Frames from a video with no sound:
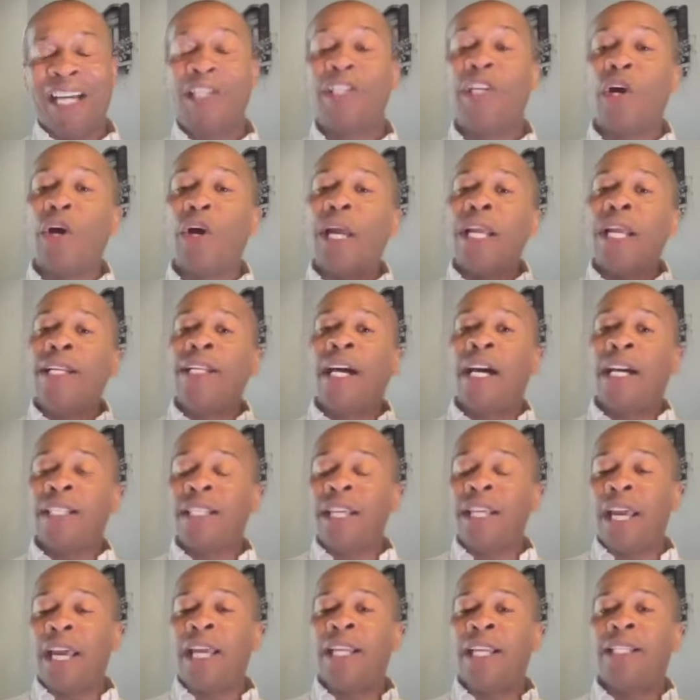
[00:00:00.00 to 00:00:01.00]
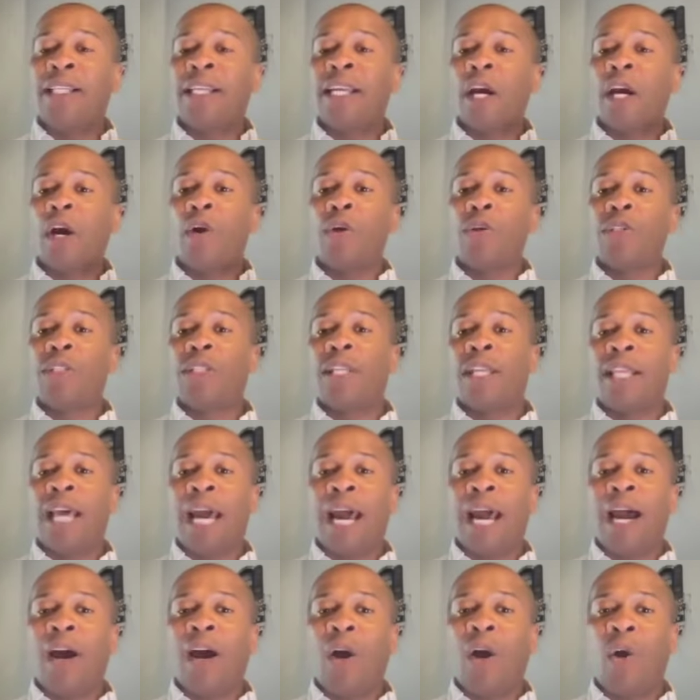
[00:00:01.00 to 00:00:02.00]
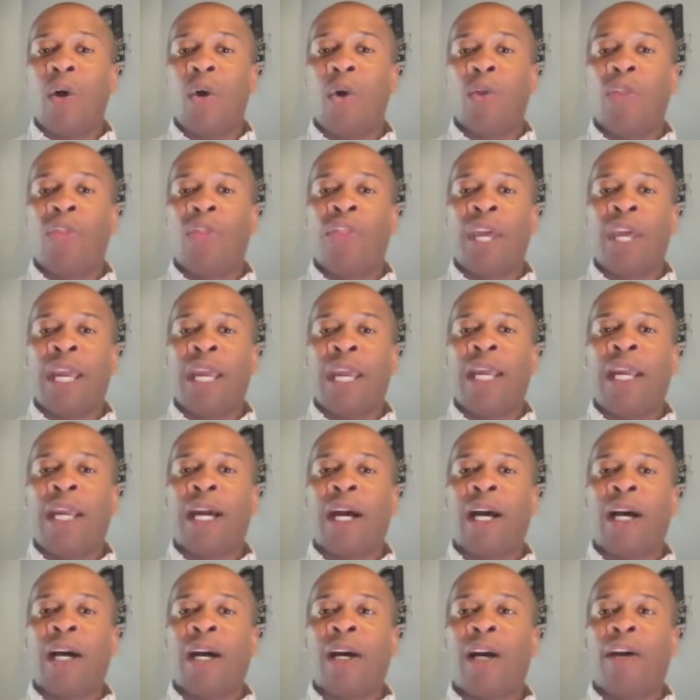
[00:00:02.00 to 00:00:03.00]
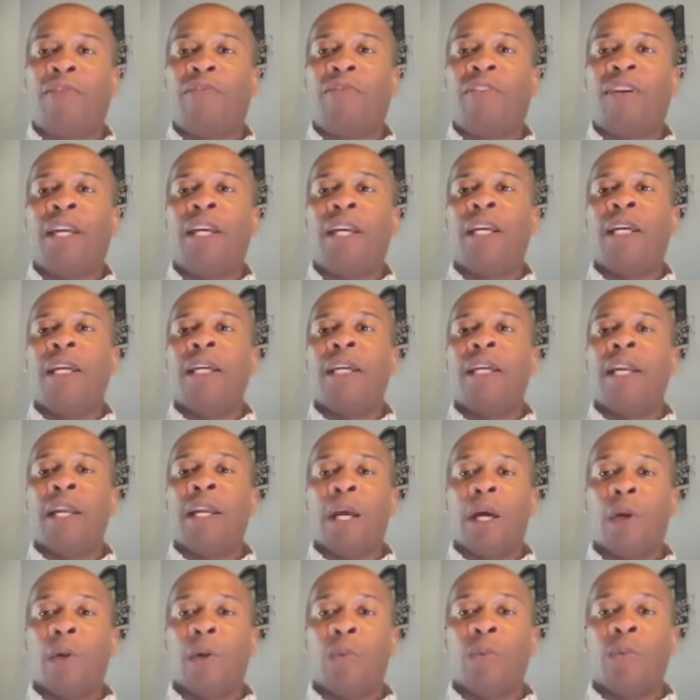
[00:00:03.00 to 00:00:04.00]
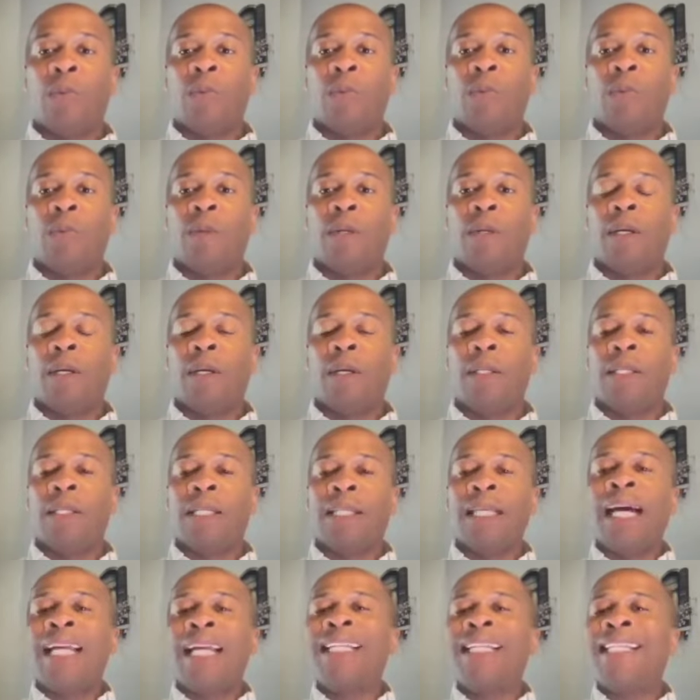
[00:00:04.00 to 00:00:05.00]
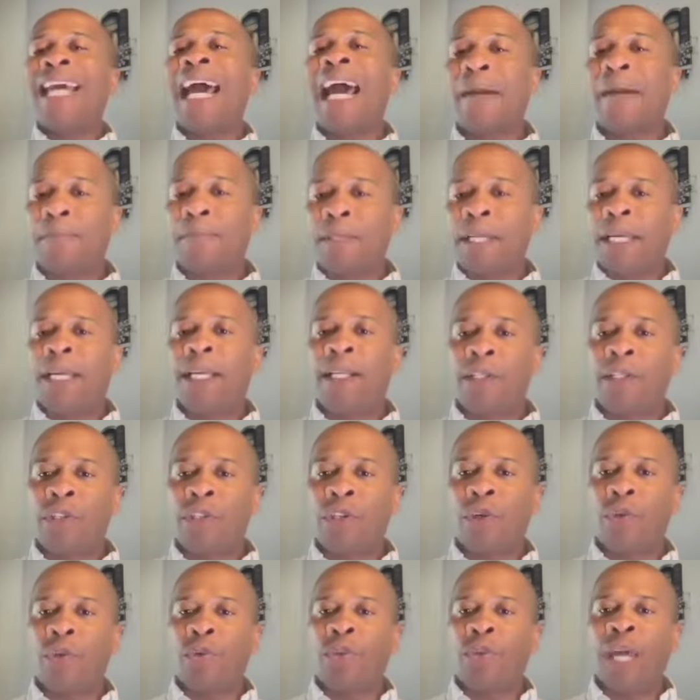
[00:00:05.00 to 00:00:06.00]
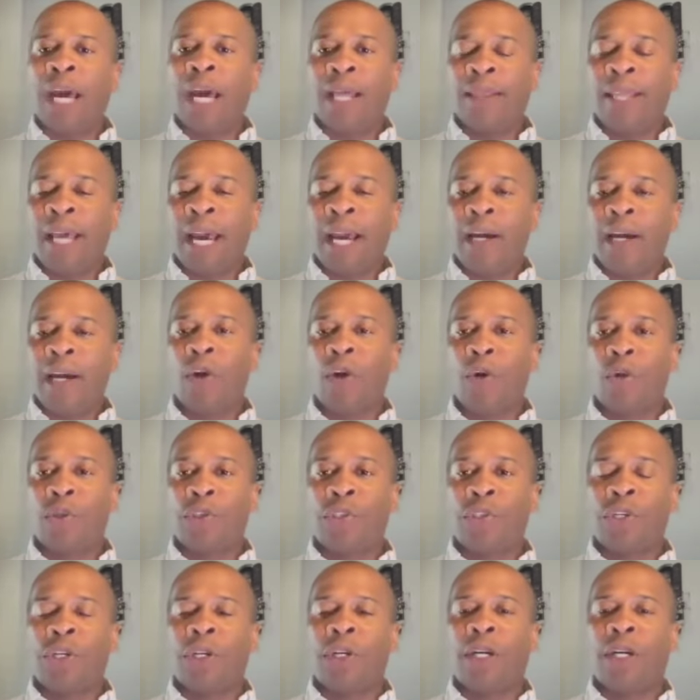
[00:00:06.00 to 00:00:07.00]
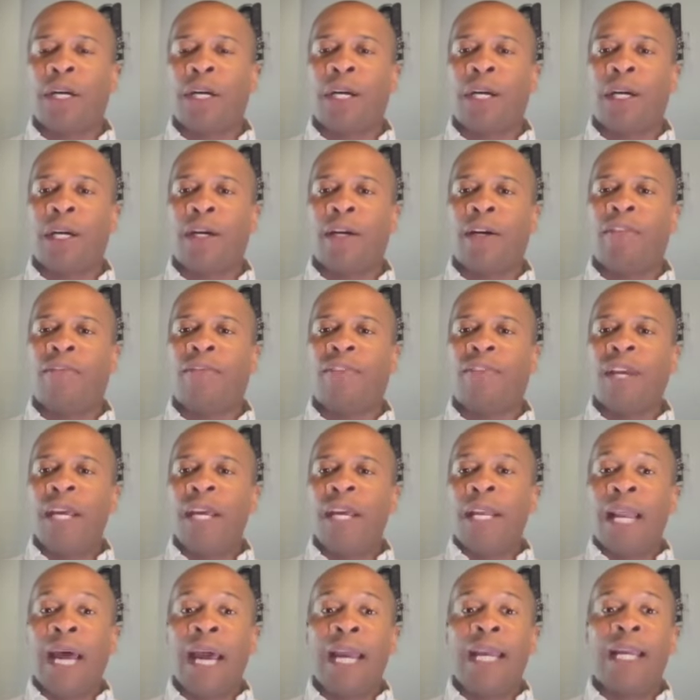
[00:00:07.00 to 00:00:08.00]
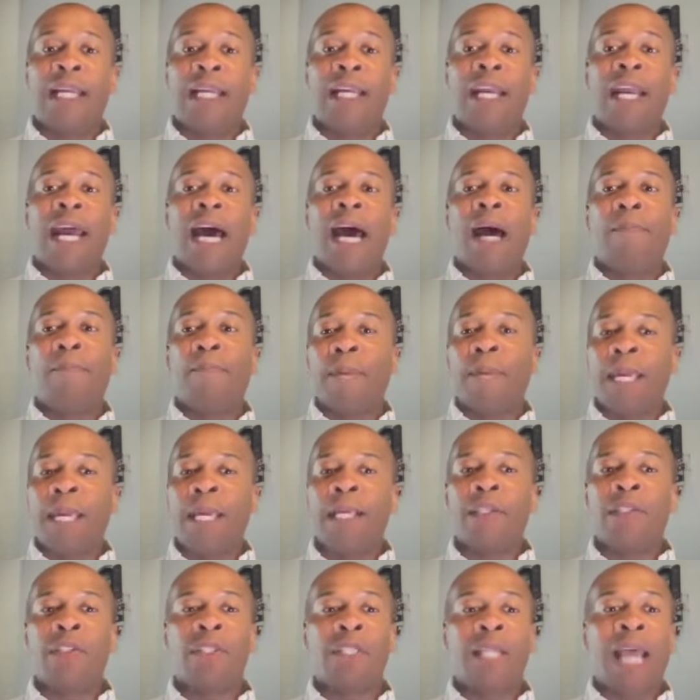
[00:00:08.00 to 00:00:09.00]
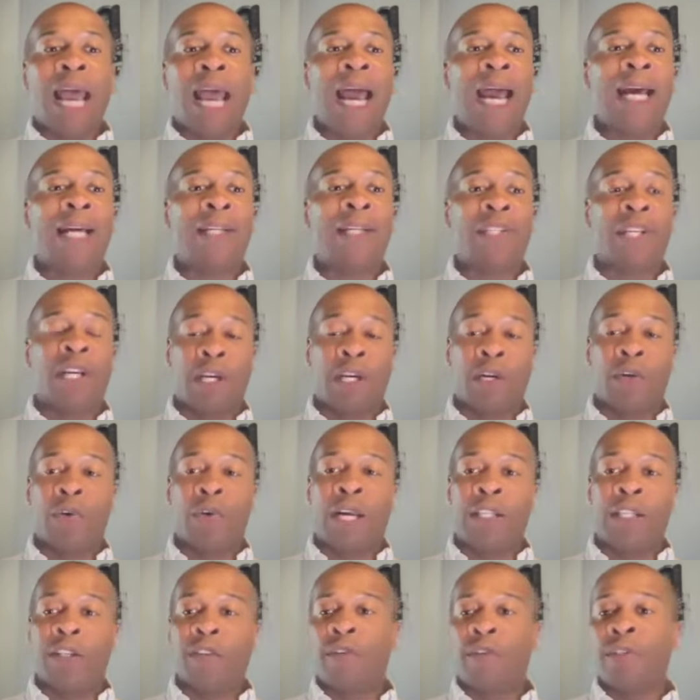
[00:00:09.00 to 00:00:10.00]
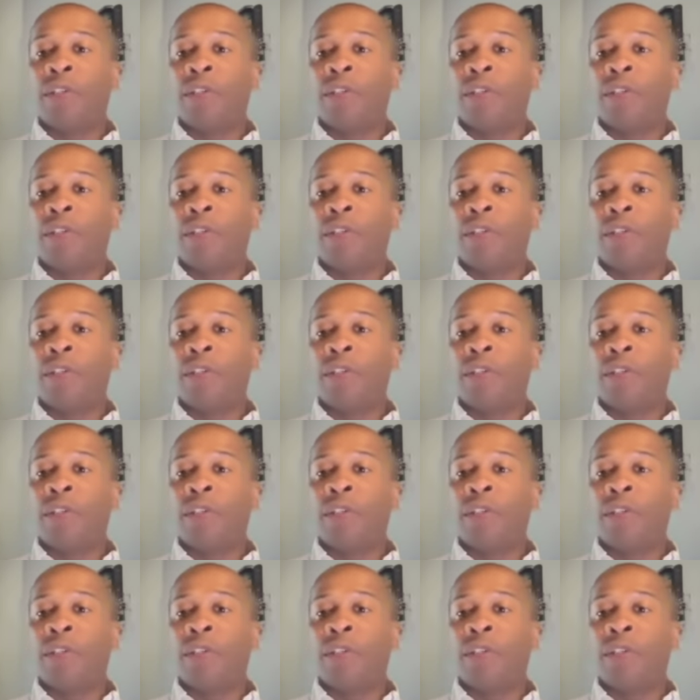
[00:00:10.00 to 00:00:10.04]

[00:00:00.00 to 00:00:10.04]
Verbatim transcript: So it does. It, it goes to that whole thing of, you know, adapting to that that culture of like not being as aggressive.